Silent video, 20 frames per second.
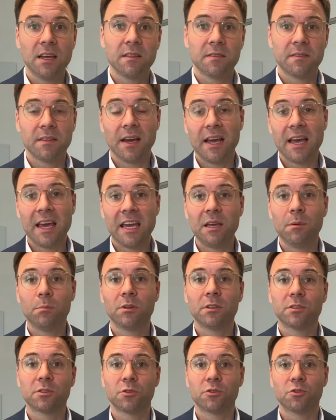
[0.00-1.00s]
they're
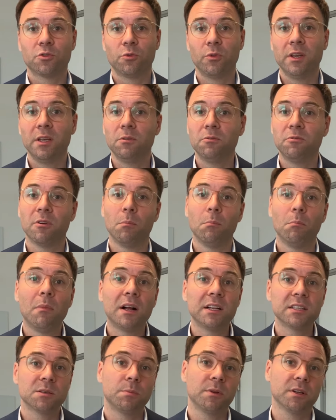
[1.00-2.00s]
able to screen for
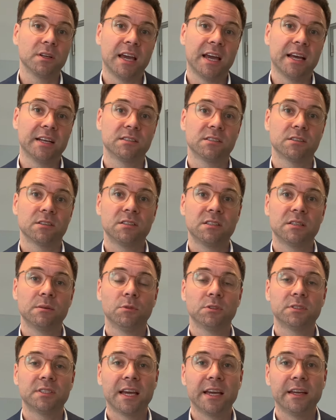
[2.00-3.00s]
multiple cancers
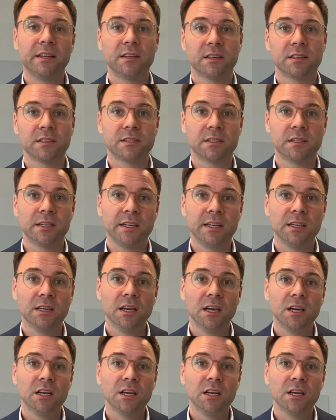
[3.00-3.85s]
simultaneously